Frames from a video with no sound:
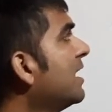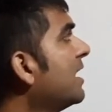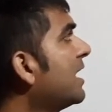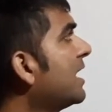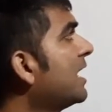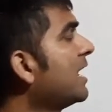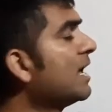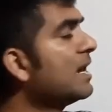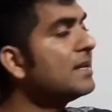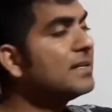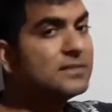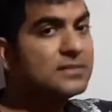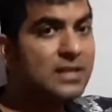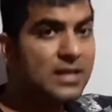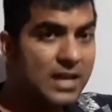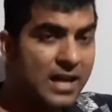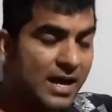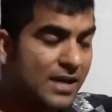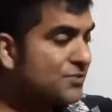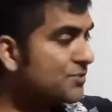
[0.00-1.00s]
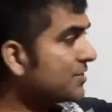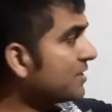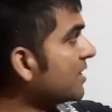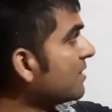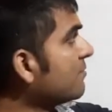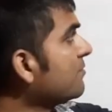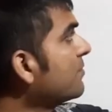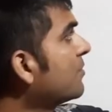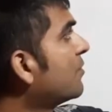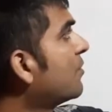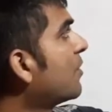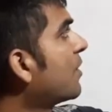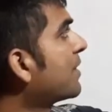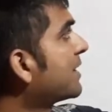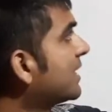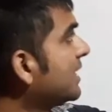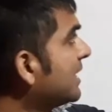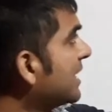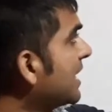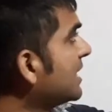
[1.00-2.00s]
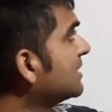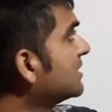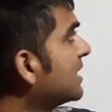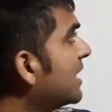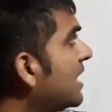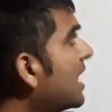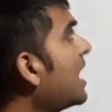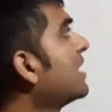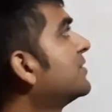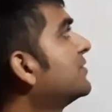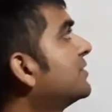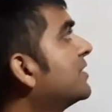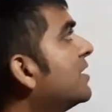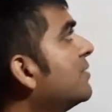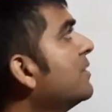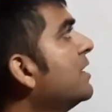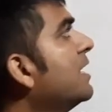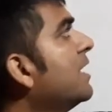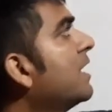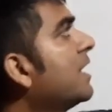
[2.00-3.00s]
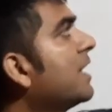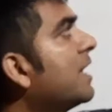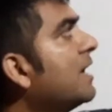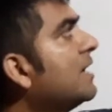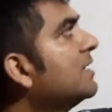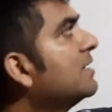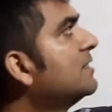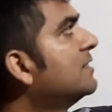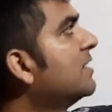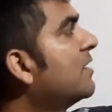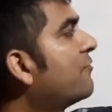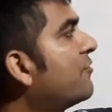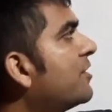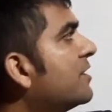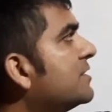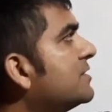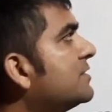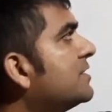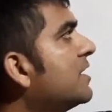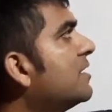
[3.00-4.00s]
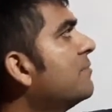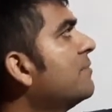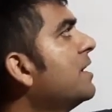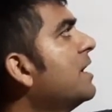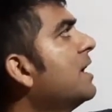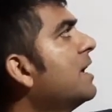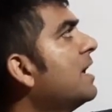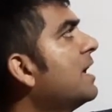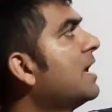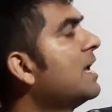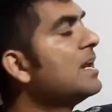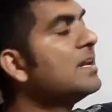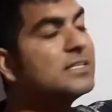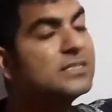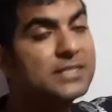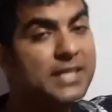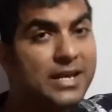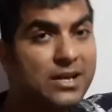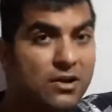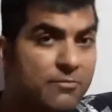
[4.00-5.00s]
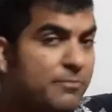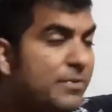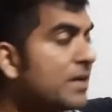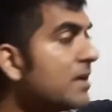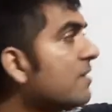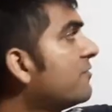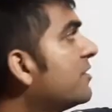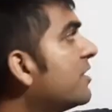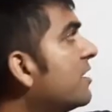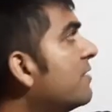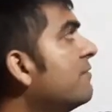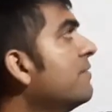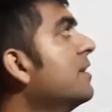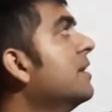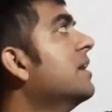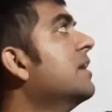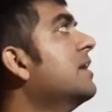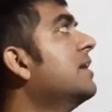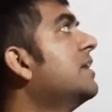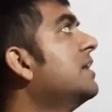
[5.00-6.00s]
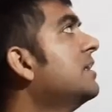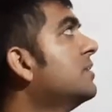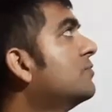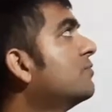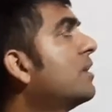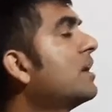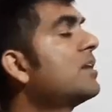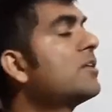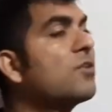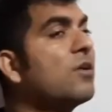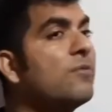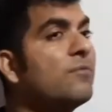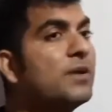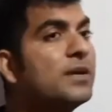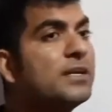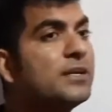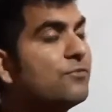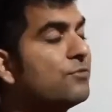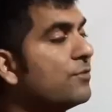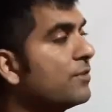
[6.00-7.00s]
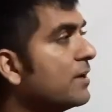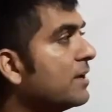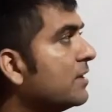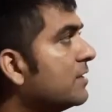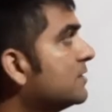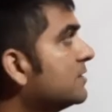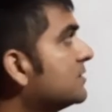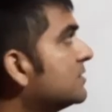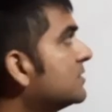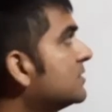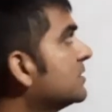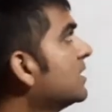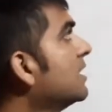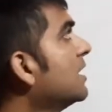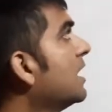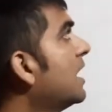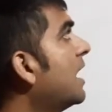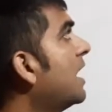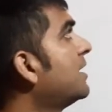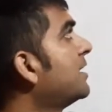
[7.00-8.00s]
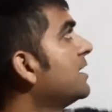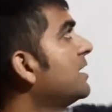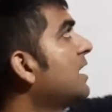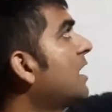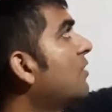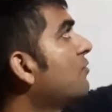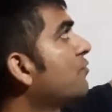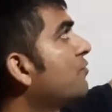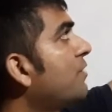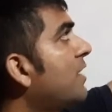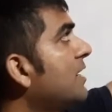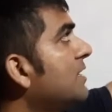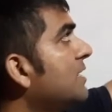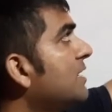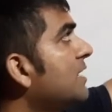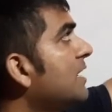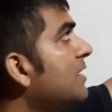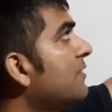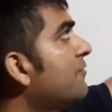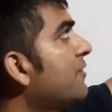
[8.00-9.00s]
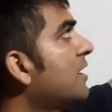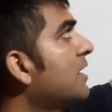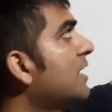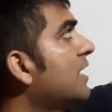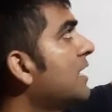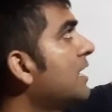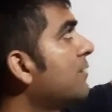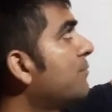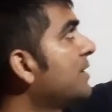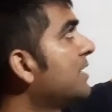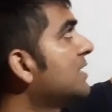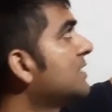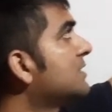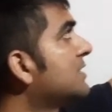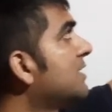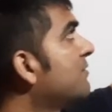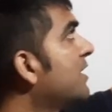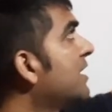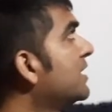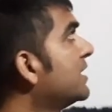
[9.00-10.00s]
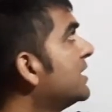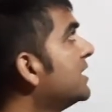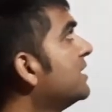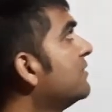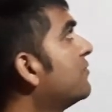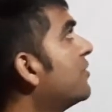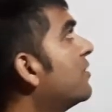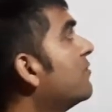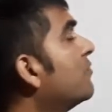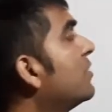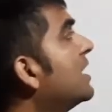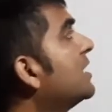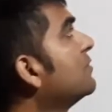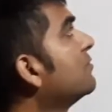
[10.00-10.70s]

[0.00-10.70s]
N is the last term or tn is the last term, a is the first term, n is the number of term, d is what? Common difference. And d, how to find d? If ap is given, d formula is